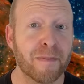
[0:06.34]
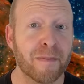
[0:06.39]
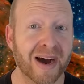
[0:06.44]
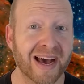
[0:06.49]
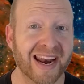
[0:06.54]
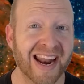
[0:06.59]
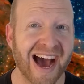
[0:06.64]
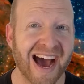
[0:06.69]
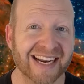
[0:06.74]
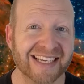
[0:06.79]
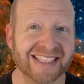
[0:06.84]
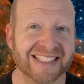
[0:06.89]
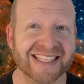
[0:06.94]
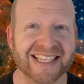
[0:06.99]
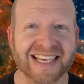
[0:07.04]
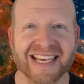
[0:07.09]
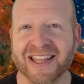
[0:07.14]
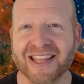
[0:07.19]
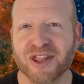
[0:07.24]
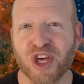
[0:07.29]
but
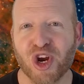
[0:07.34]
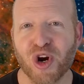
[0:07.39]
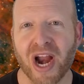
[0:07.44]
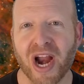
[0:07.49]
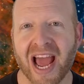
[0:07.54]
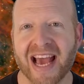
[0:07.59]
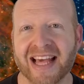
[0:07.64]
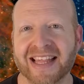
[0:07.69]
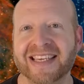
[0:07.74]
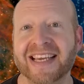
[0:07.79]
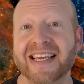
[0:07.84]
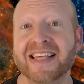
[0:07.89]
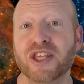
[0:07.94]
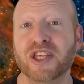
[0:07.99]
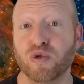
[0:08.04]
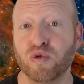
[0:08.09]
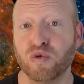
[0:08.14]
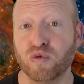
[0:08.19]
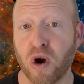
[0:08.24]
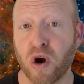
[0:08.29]
honestly, they're asking
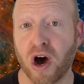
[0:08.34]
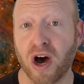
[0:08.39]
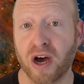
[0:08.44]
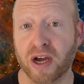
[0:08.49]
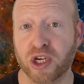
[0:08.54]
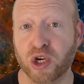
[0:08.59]
the wrong